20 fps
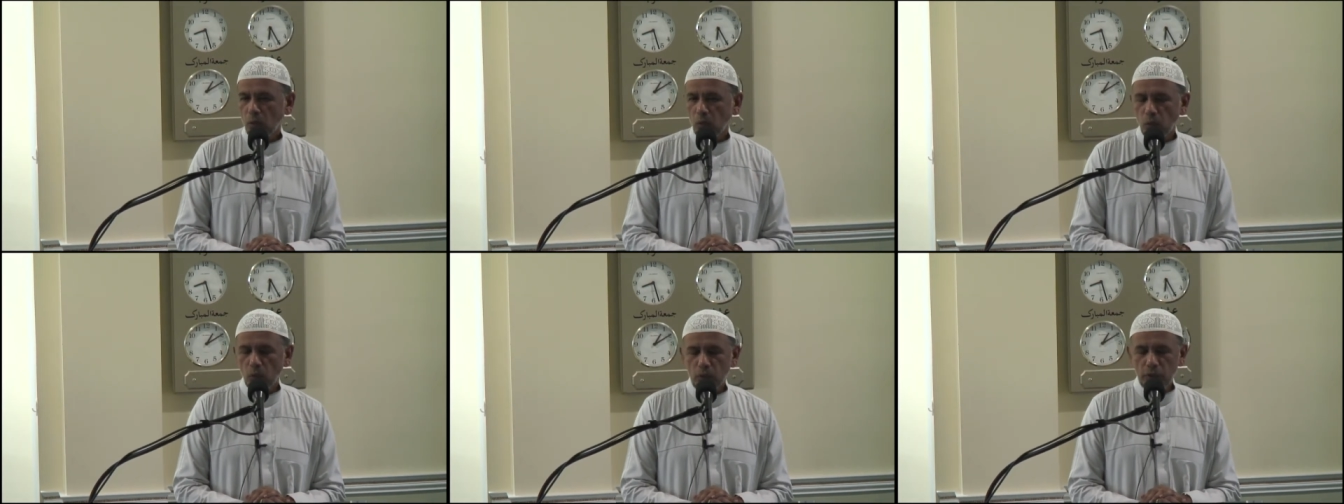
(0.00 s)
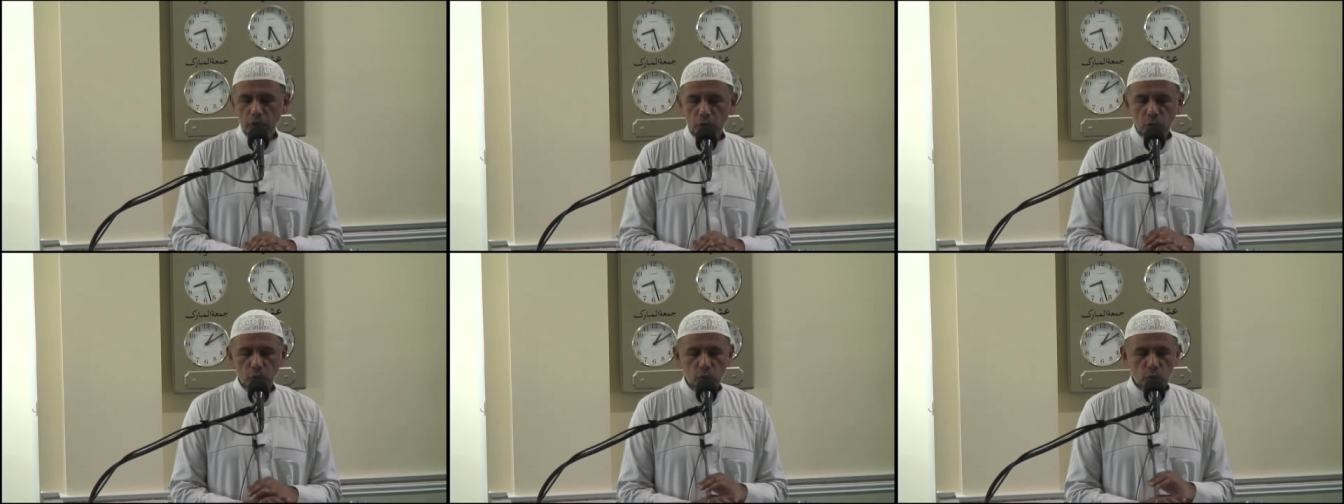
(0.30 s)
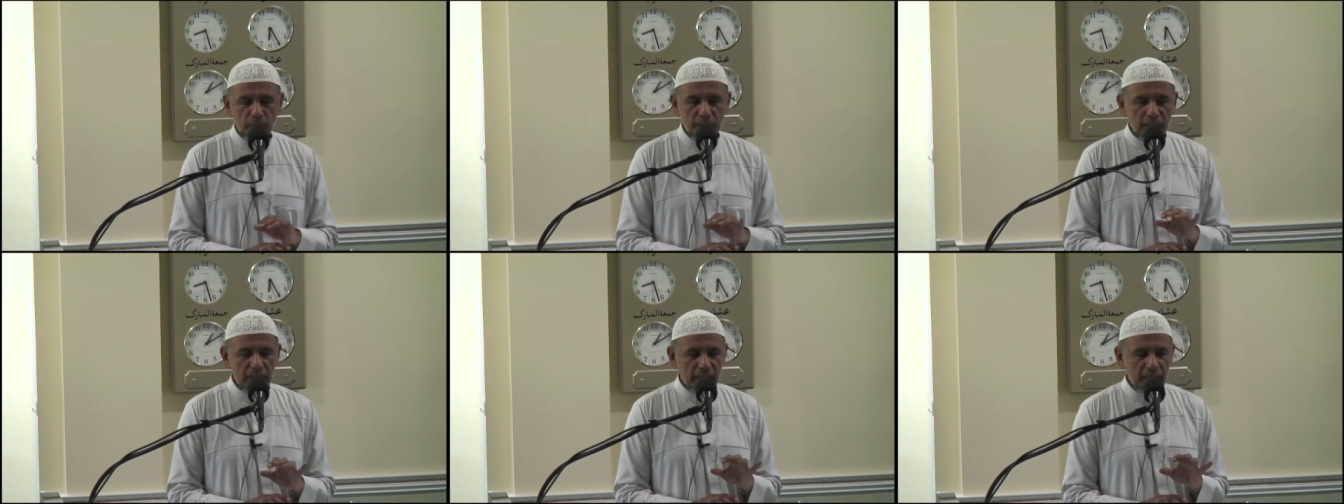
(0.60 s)
O you
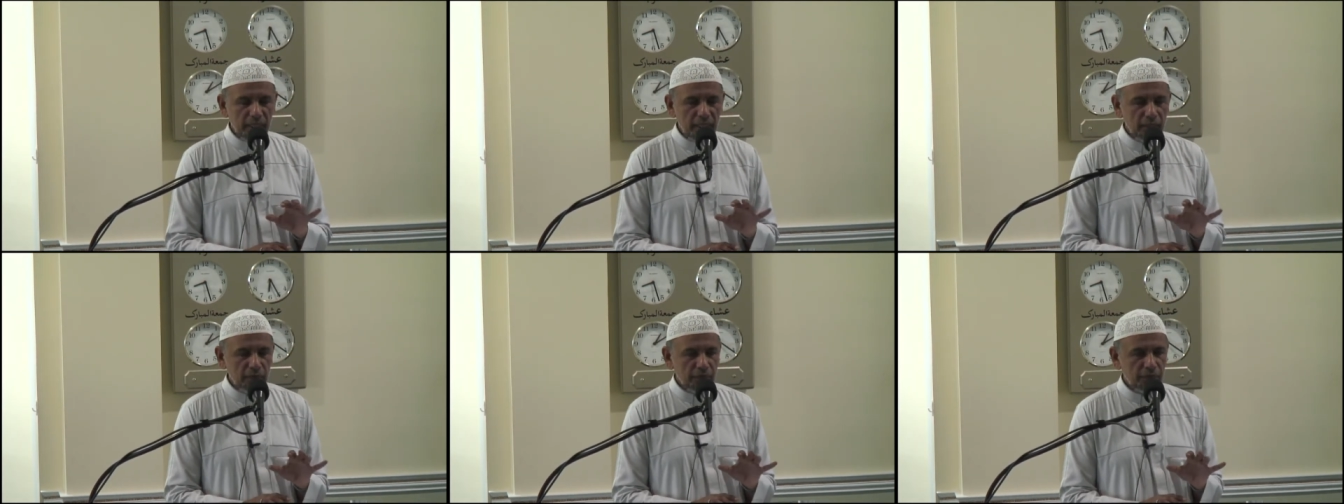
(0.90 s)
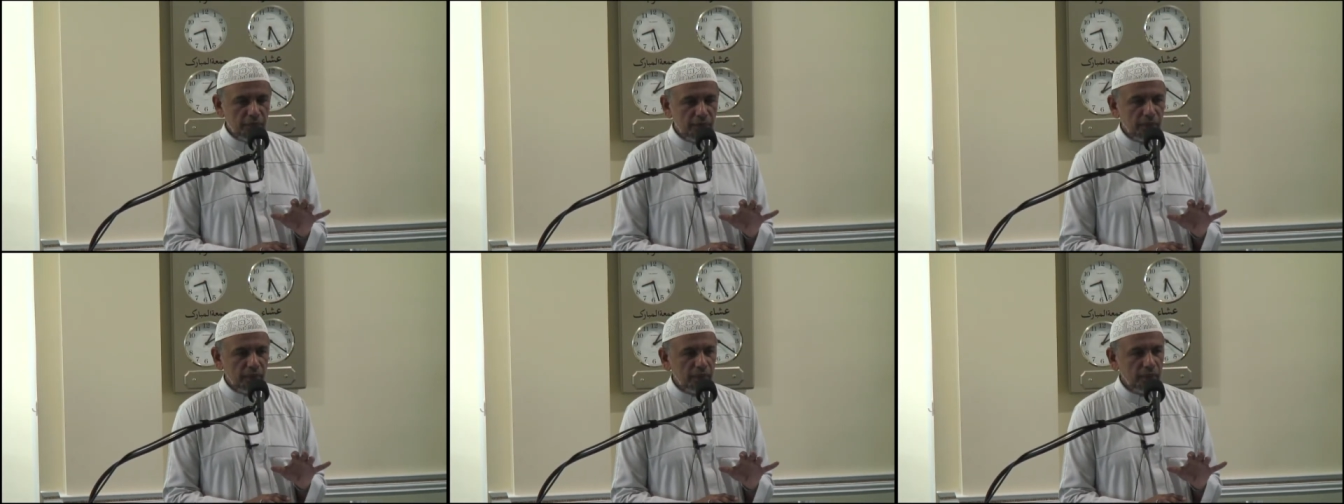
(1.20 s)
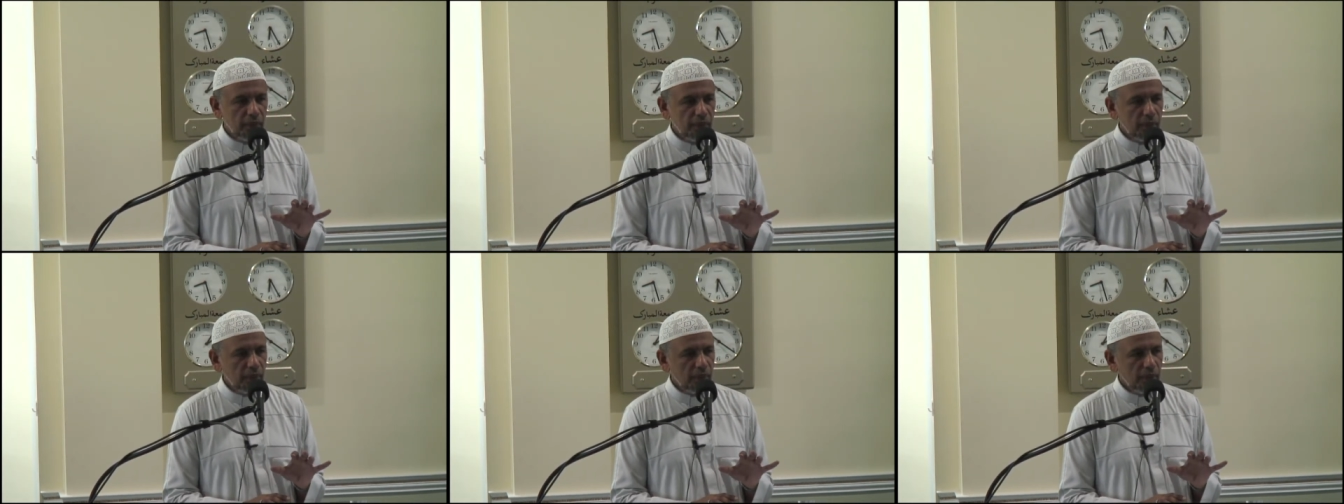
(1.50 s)
who
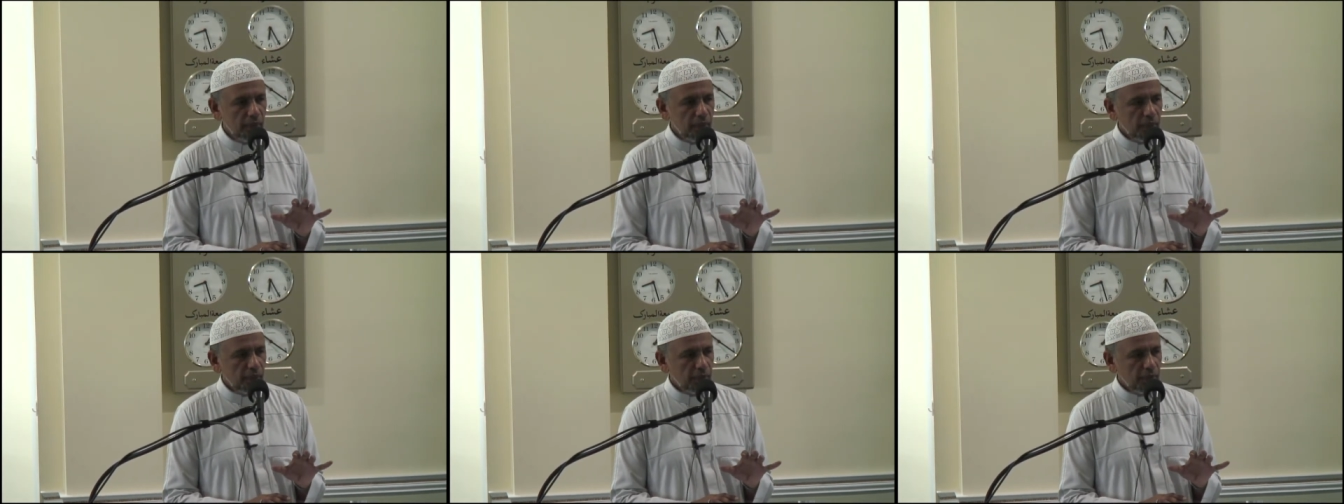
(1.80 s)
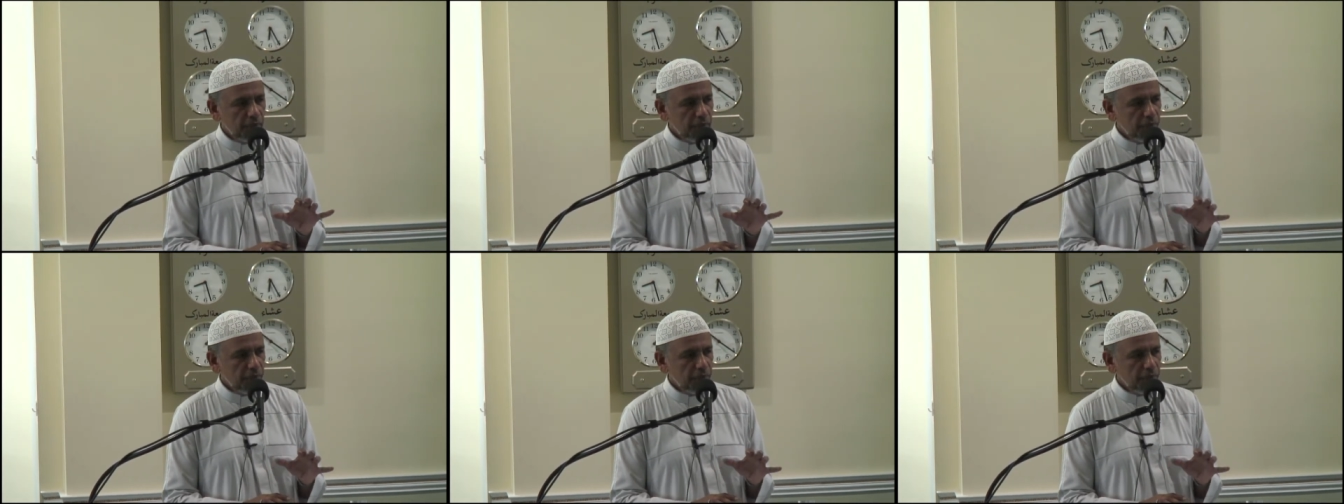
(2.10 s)
believe,